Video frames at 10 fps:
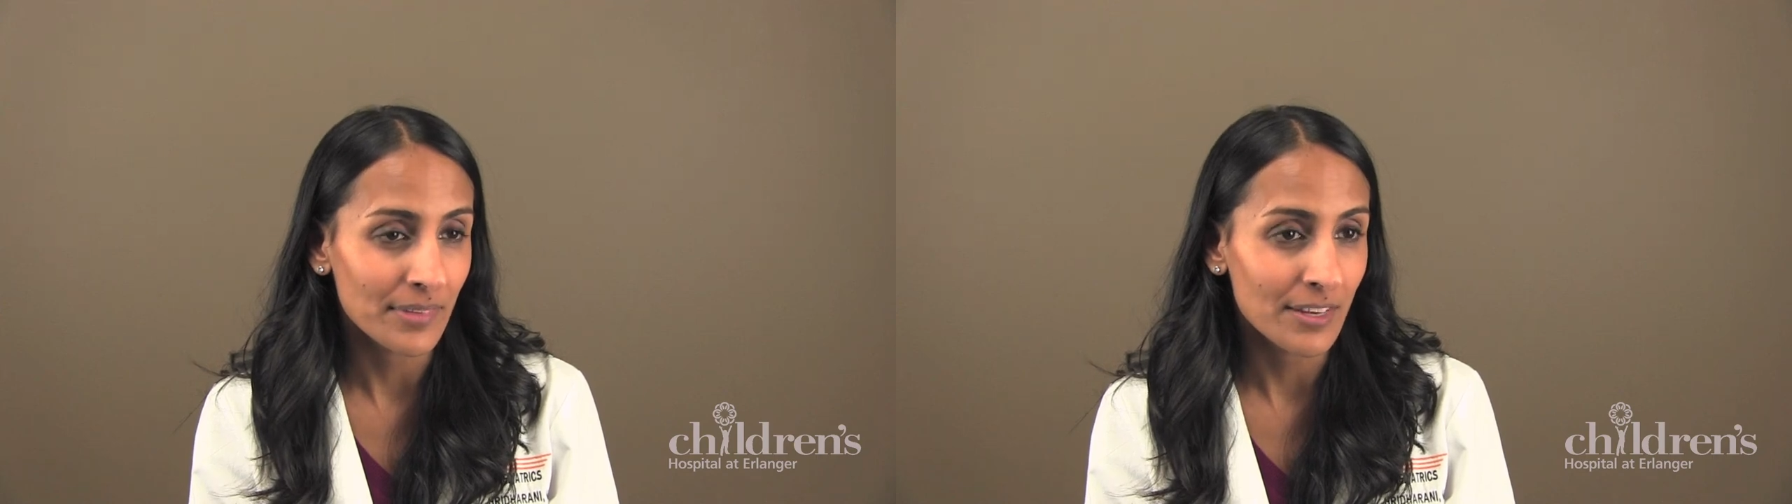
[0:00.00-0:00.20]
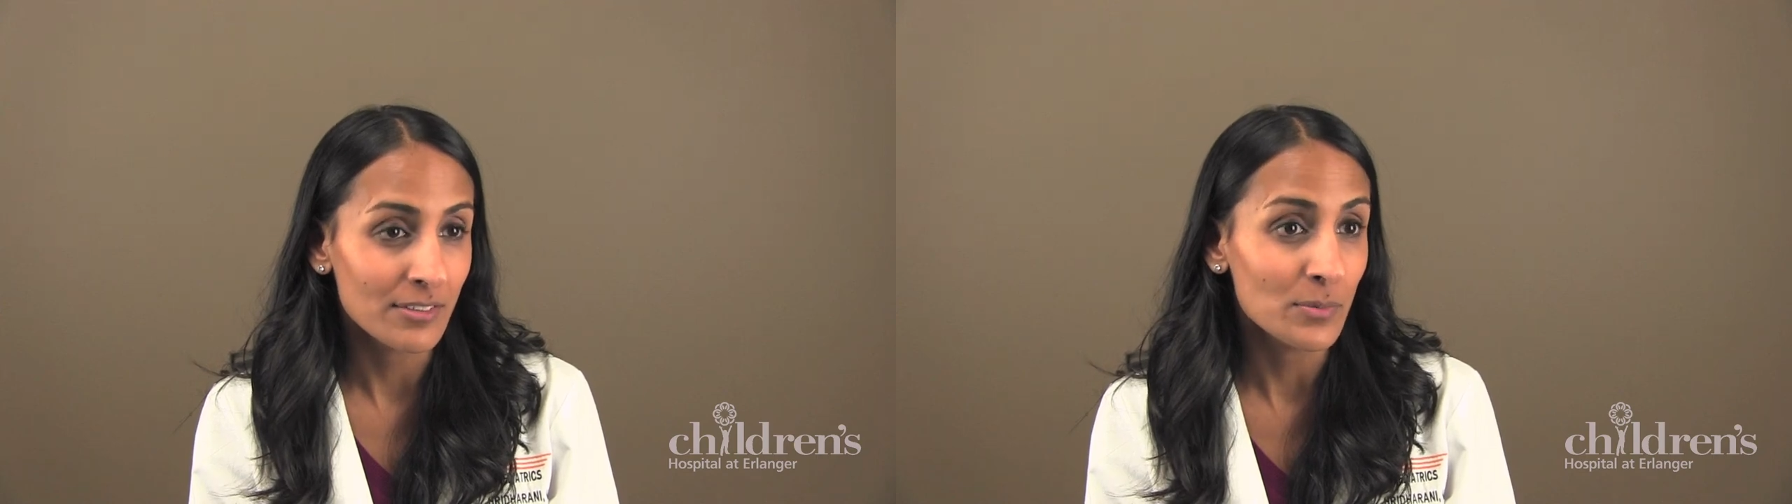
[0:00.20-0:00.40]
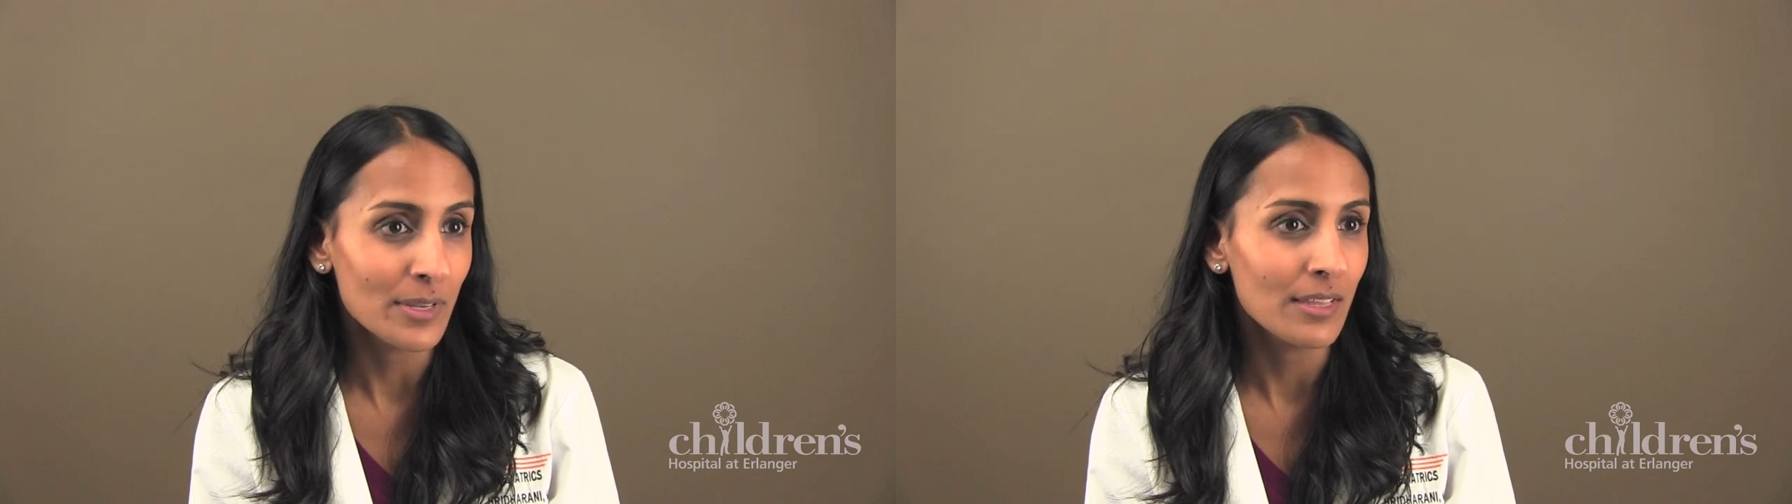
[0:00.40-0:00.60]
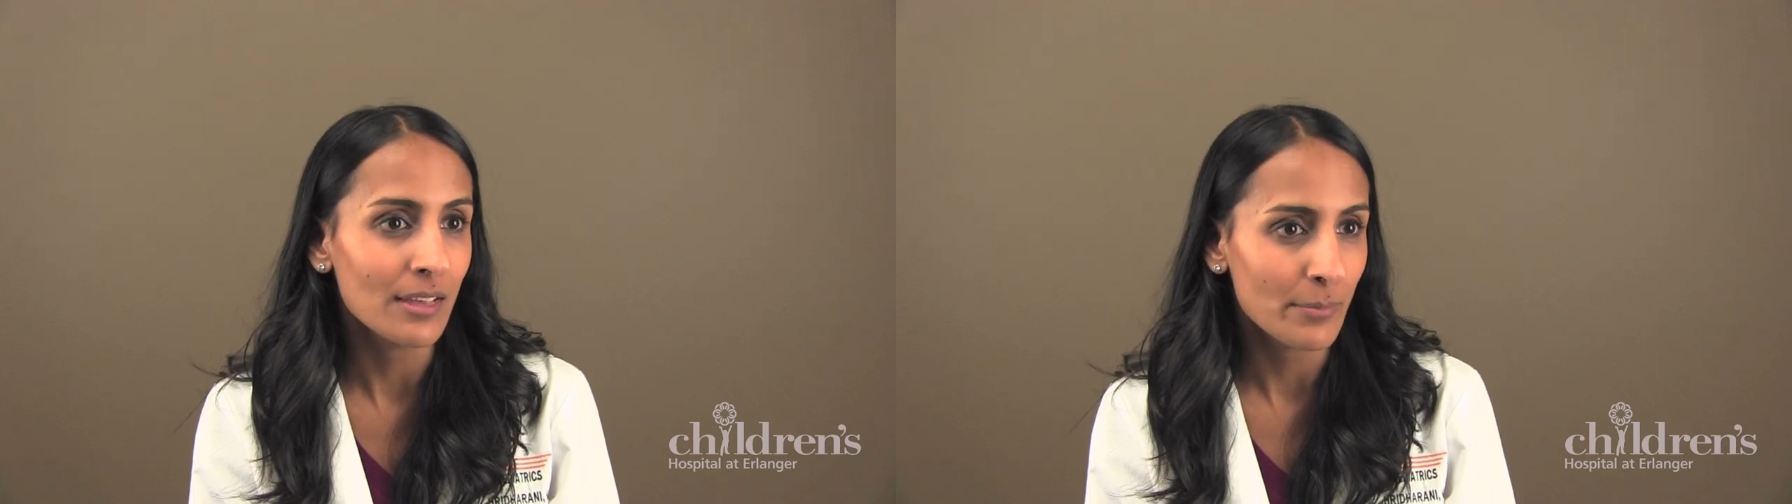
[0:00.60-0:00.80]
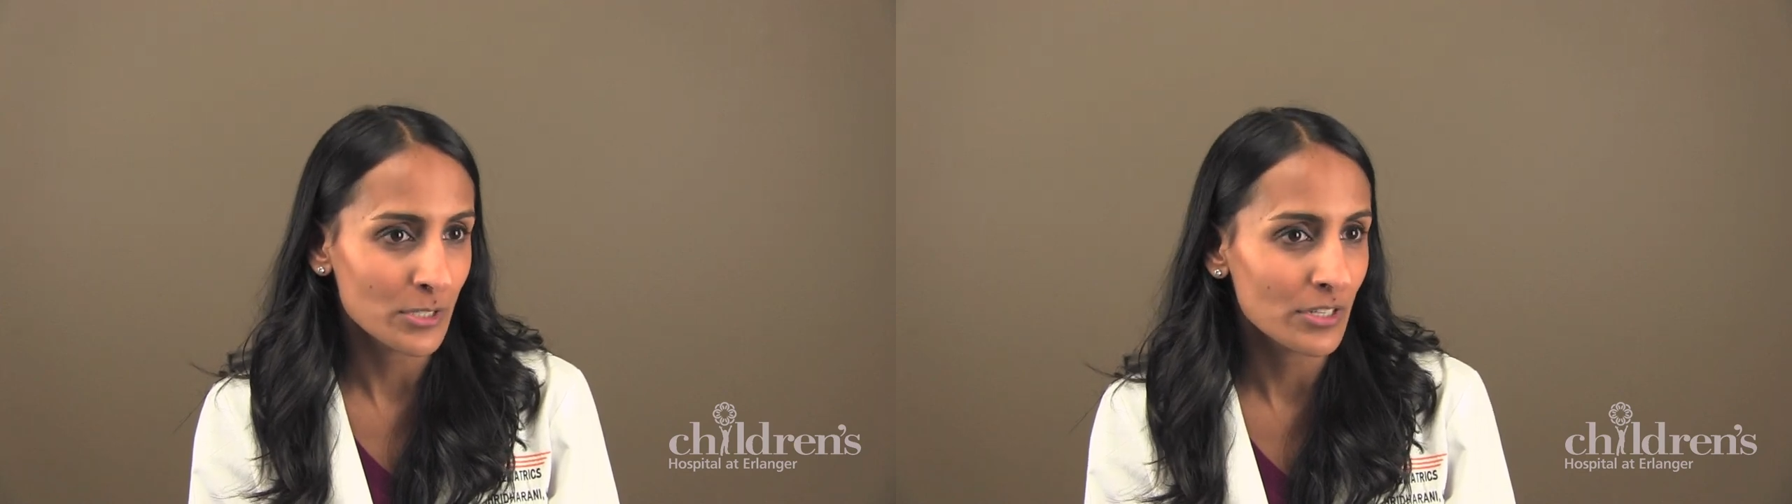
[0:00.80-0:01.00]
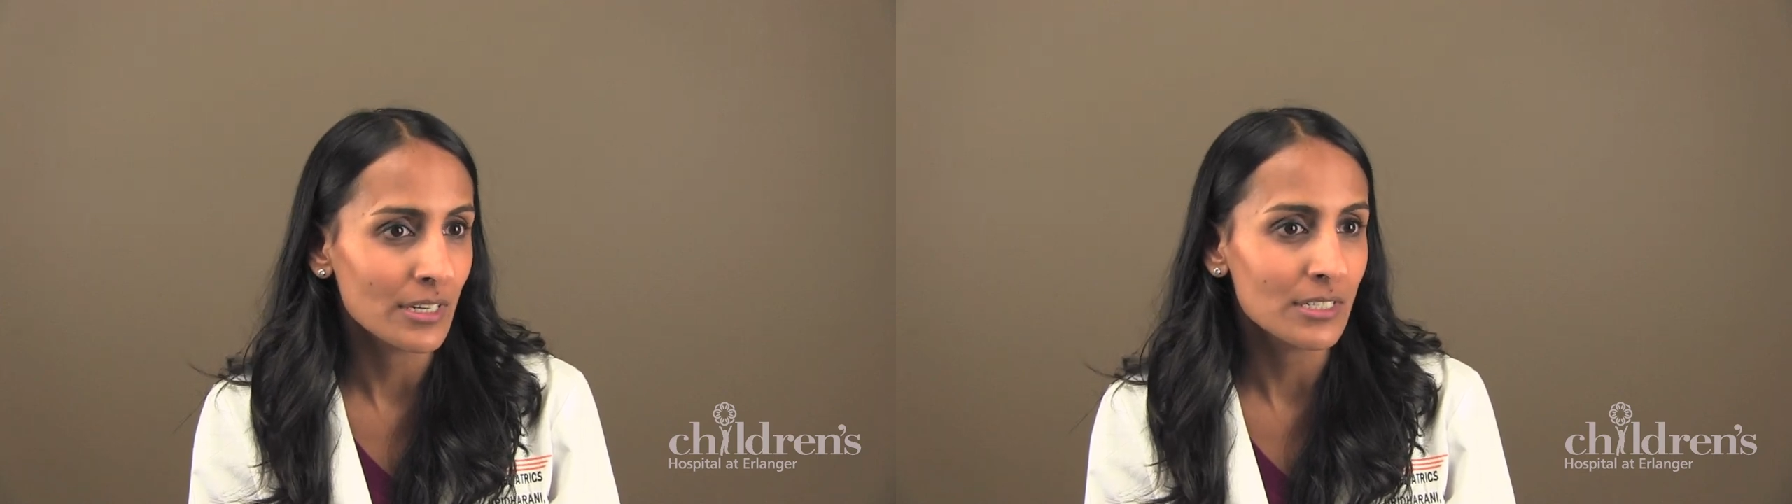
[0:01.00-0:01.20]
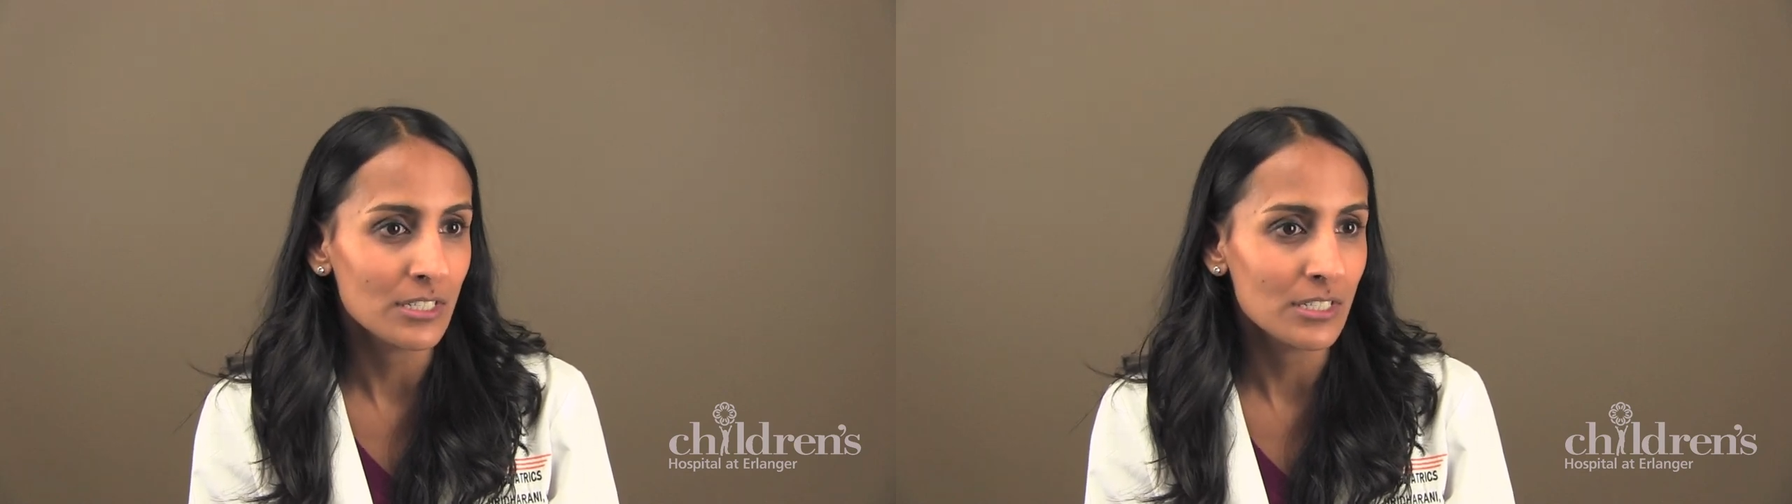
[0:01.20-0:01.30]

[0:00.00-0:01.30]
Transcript: gives me the opportunity